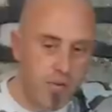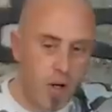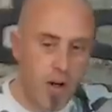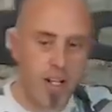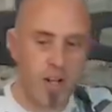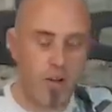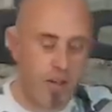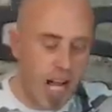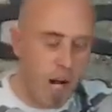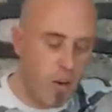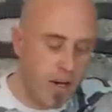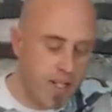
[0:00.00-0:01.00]
got in on
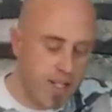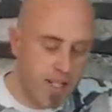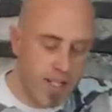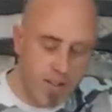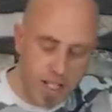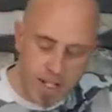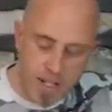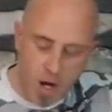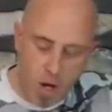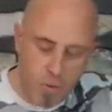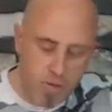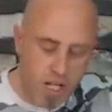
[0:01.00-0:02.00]
that one is that this
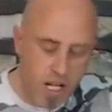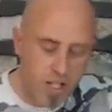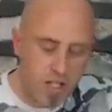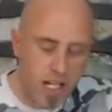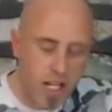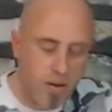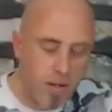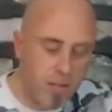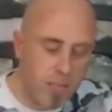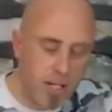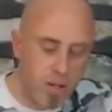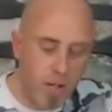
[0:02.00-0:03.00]
whole section here in the
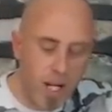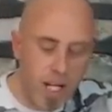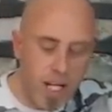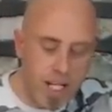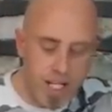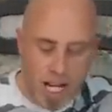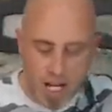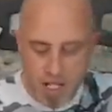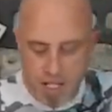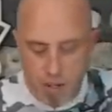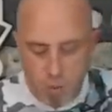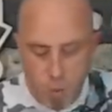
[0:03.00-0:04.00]
middle is
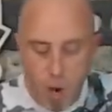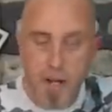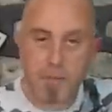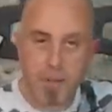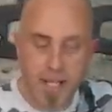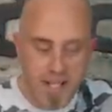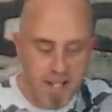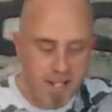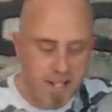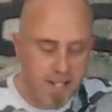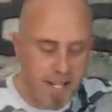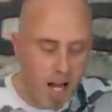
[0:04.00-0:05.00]
actually one piece
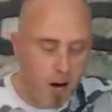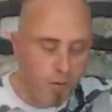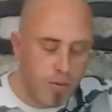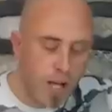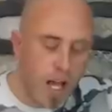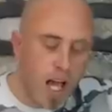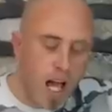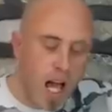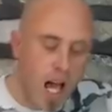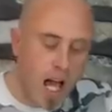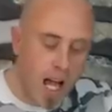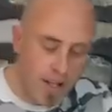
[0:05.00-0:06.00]
itself.
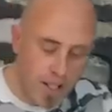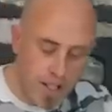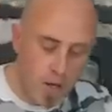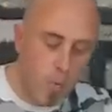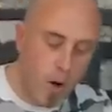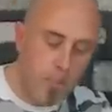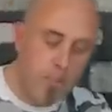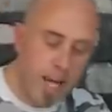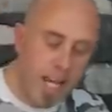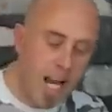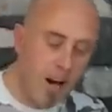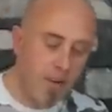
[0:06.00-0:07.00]
And it's a one
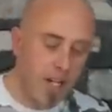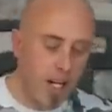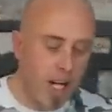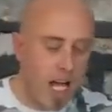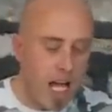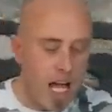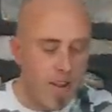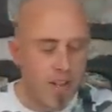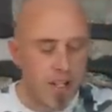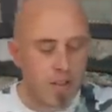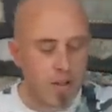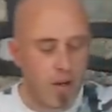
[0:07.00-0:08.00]
big area, and
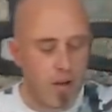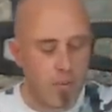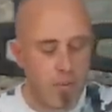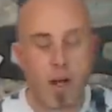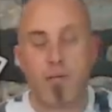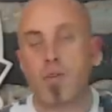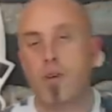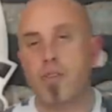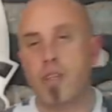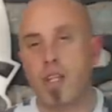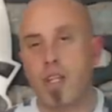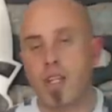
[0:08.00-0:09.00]
then you've got, I've got
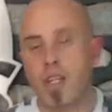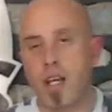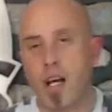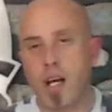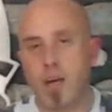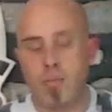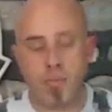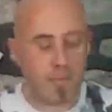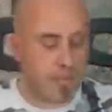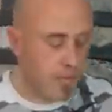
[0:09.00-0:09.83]
the